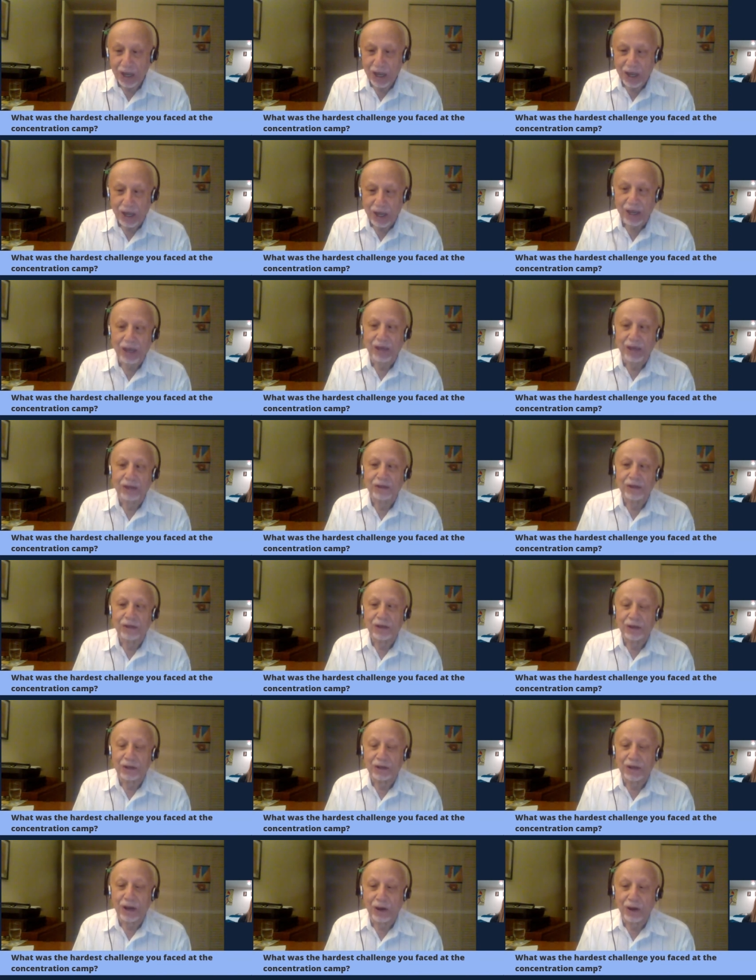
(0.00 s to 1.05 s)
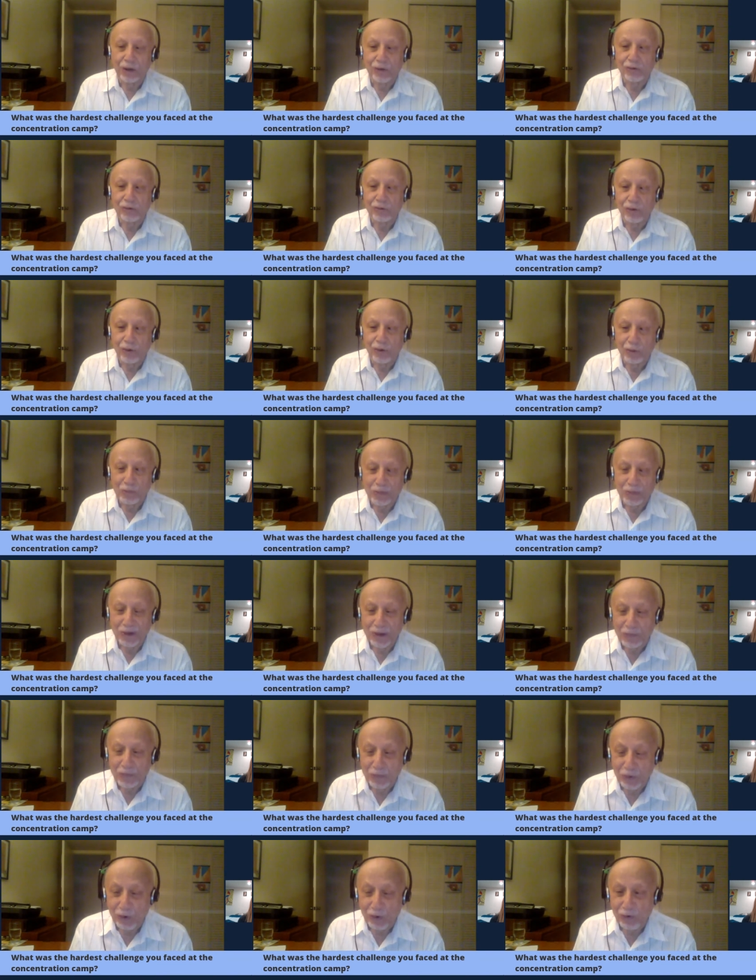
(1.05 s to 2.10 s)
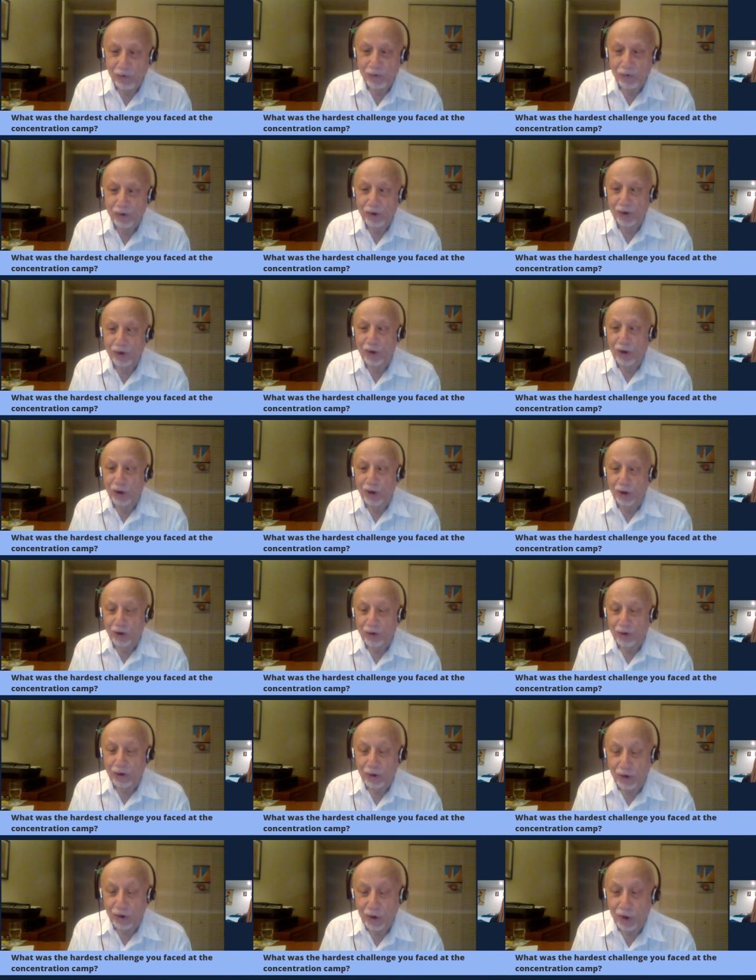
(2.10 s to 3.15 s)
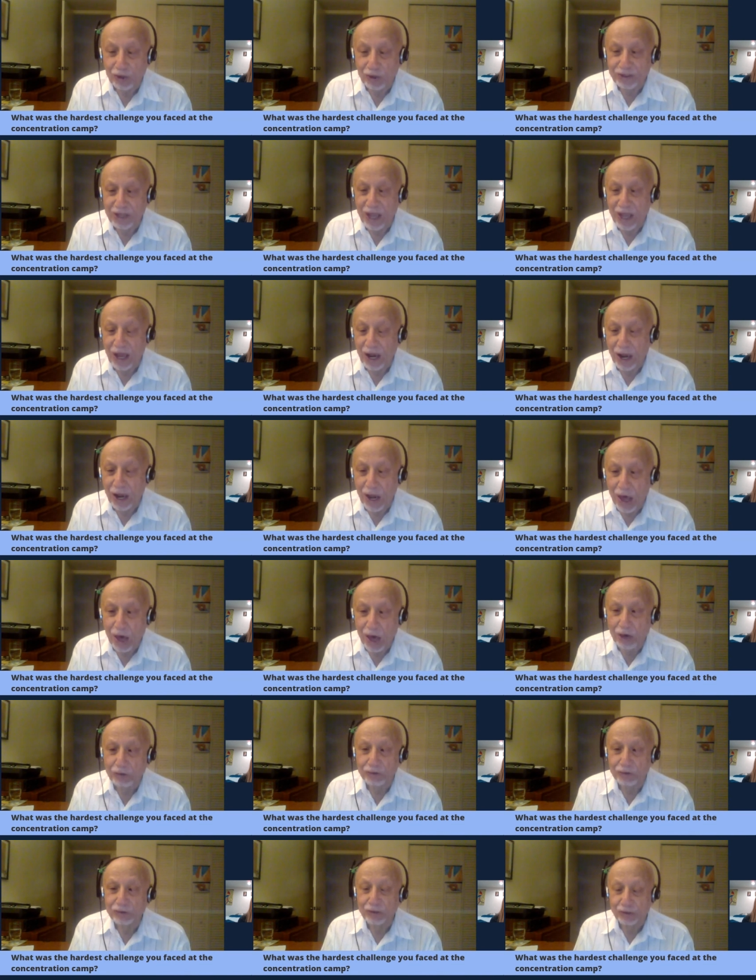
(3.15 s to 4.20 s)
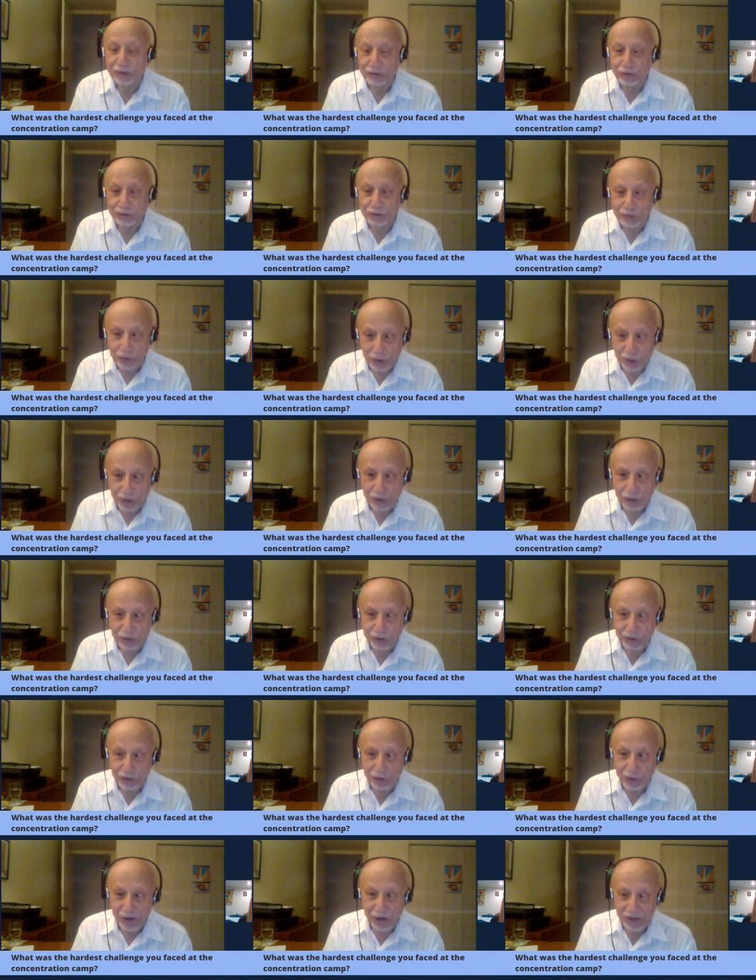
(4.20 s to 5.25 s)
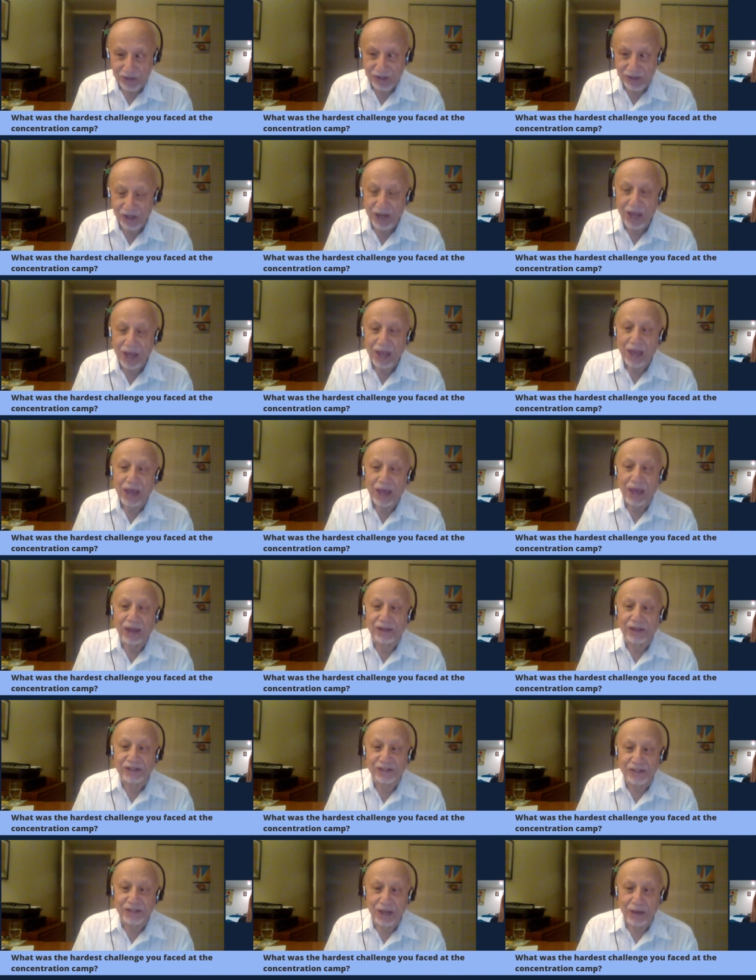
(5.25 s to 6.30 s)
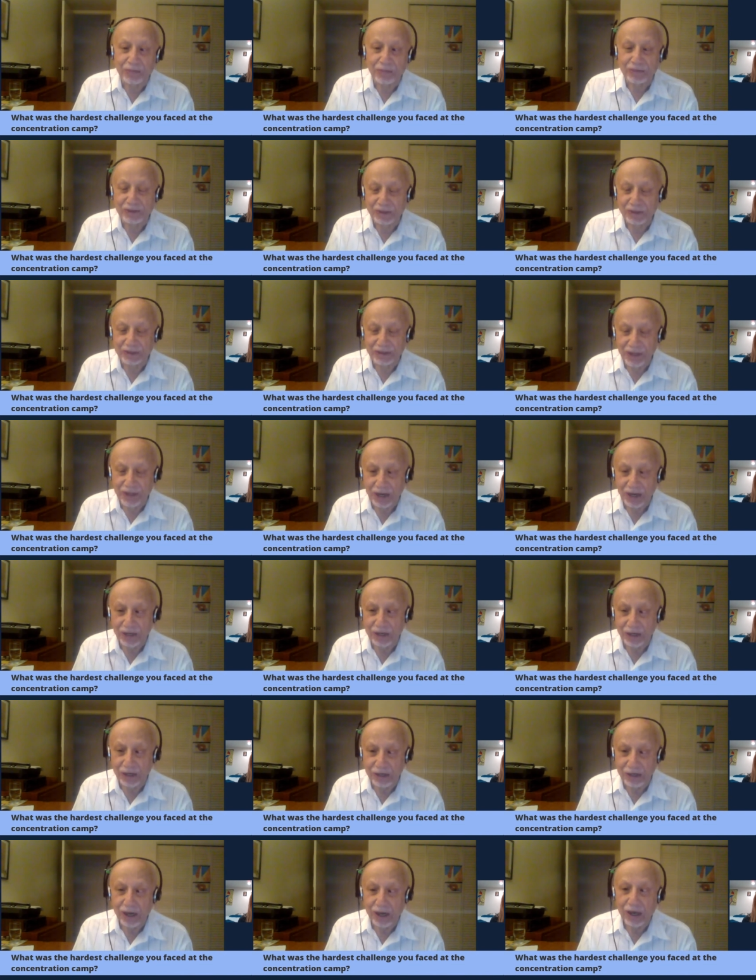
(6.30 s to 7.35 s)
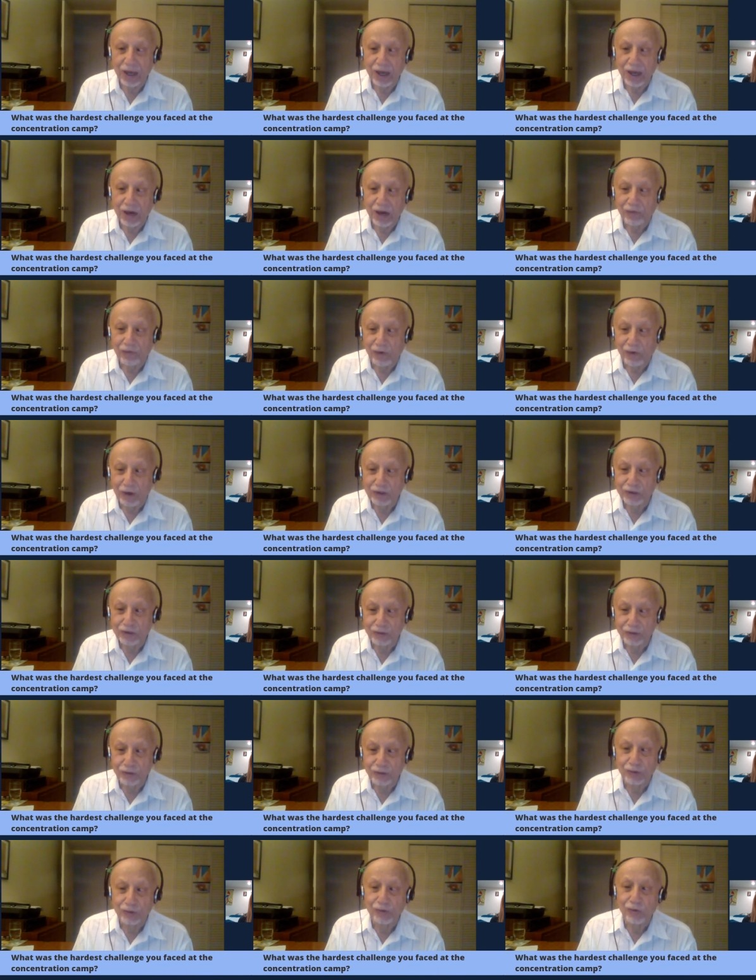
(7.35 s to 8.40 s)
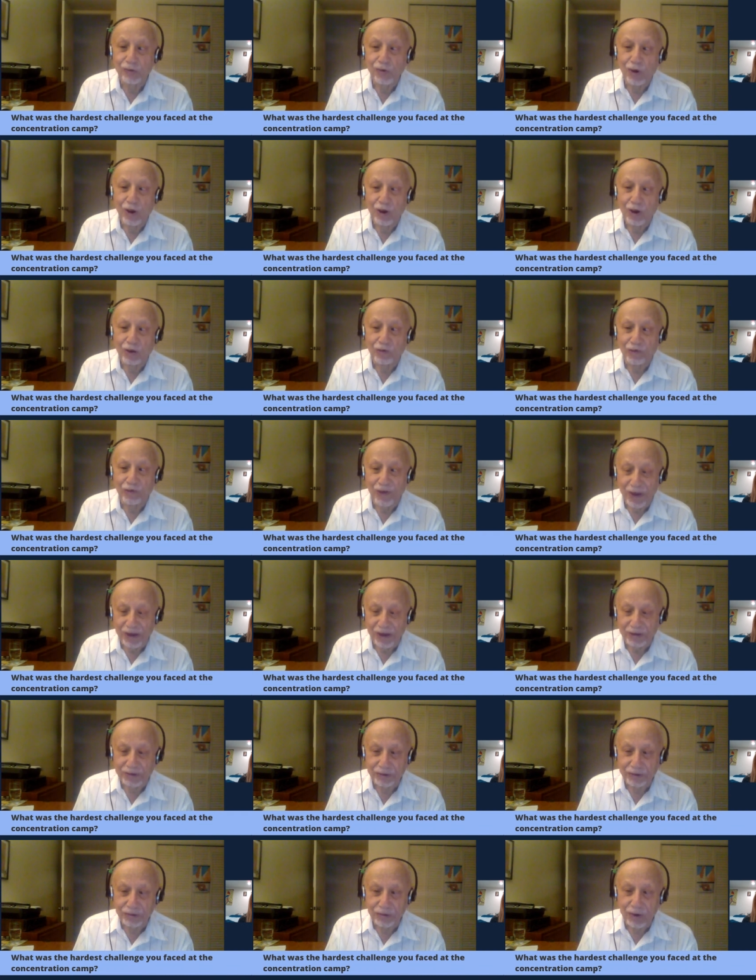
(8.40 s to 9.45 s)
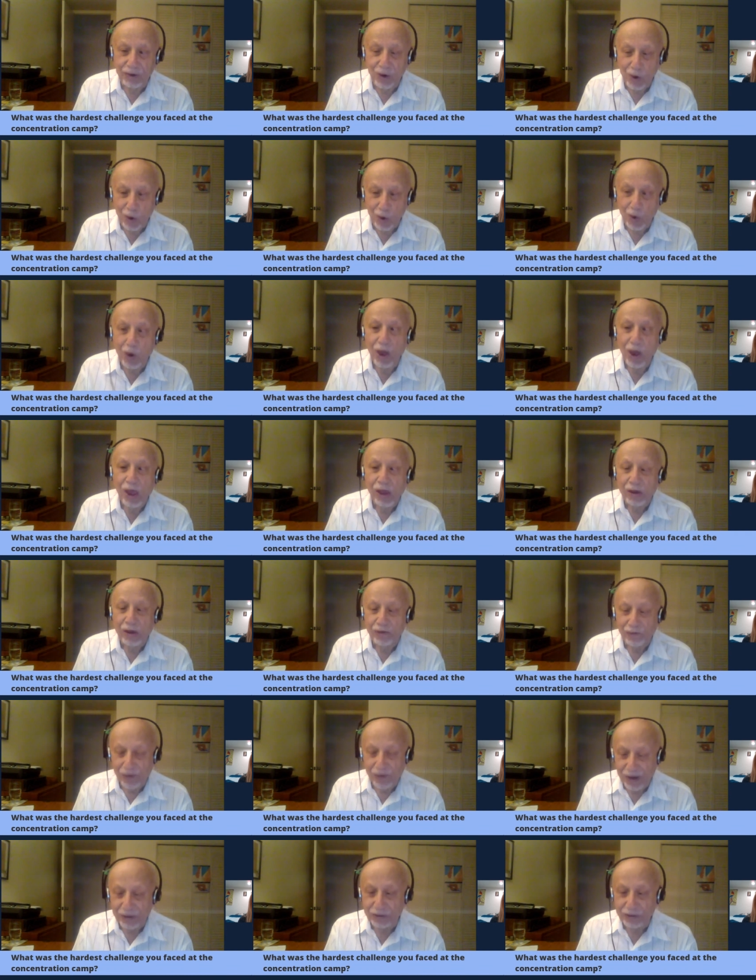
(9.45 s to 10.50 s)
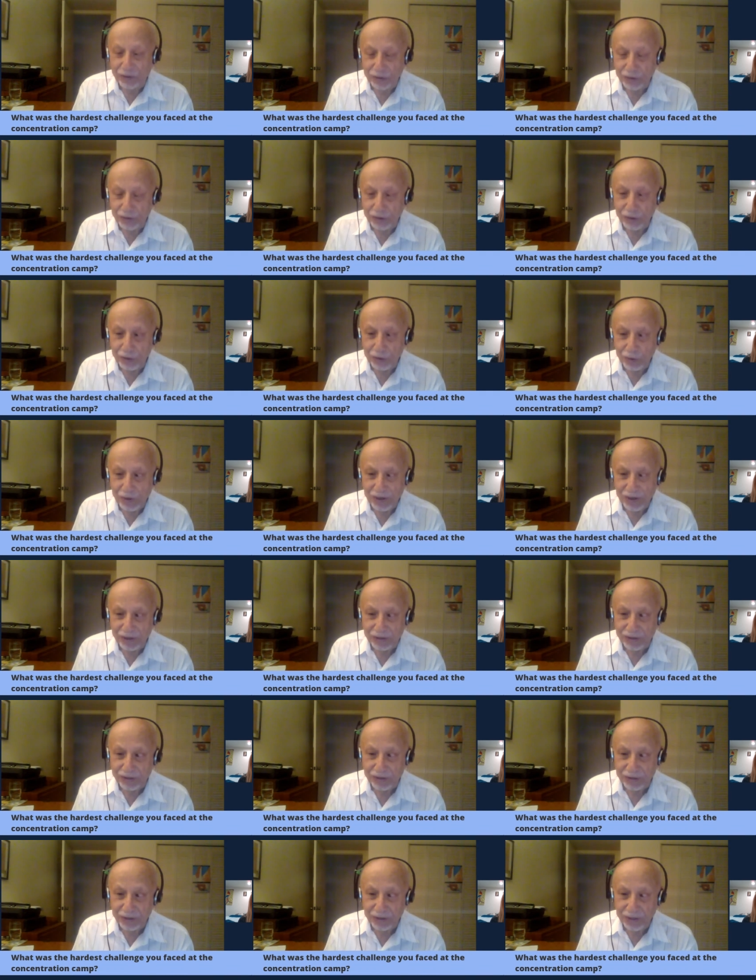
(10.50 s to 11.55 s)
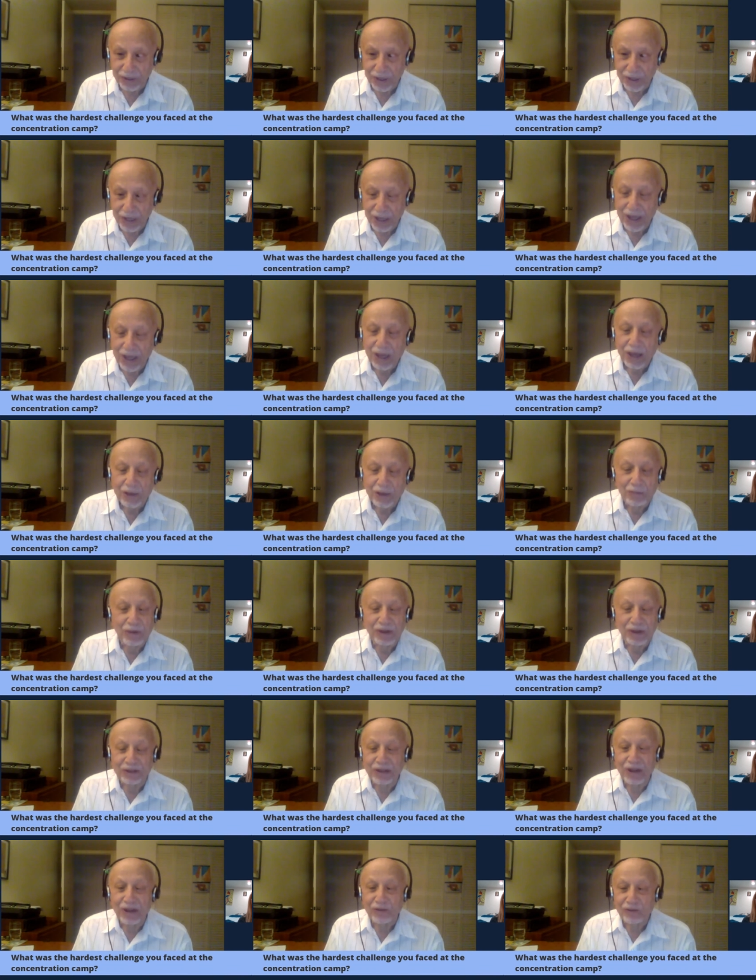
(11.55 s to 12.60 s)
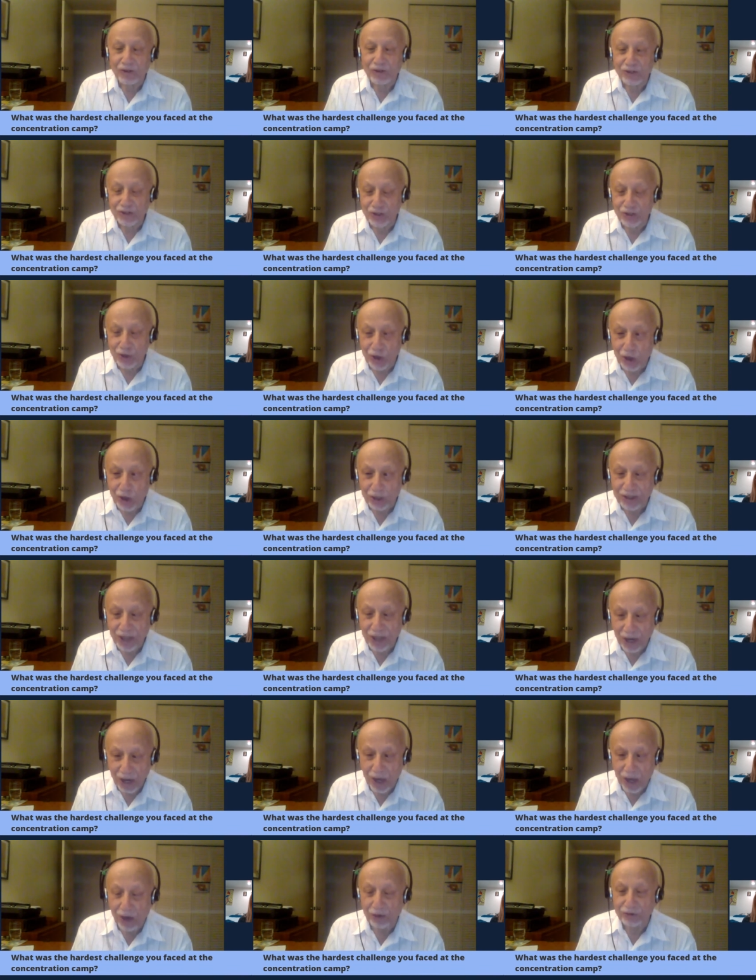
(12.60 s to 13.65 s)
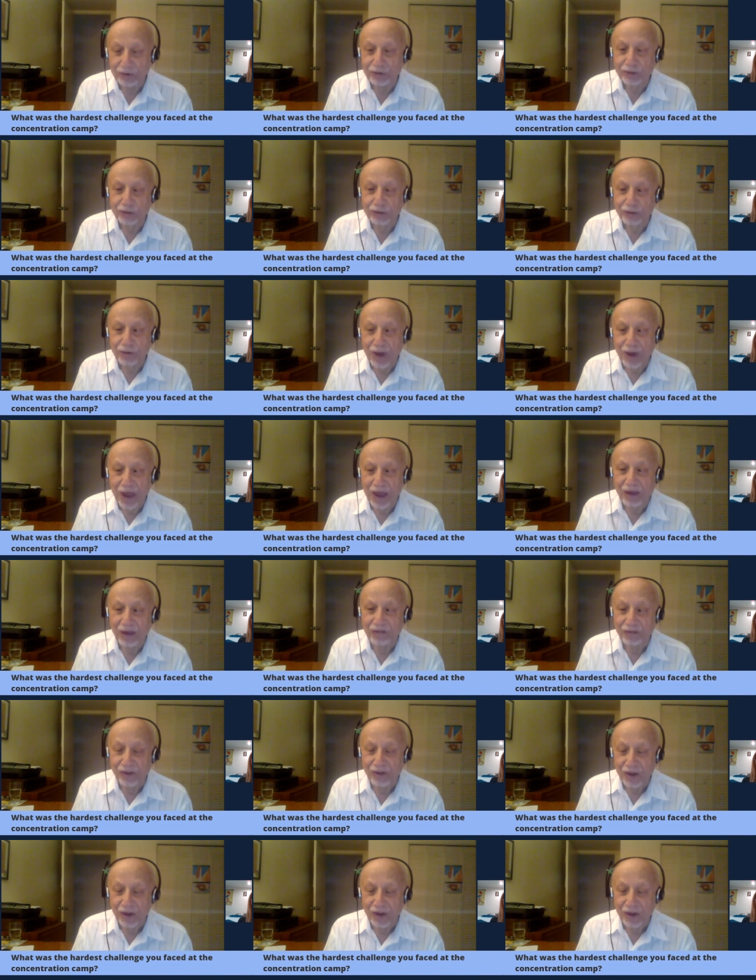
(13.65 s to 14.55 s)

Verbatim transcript: and the local people were not allowed to talk to us except telling what to do, where to go, when to do it. But there was not allowed to have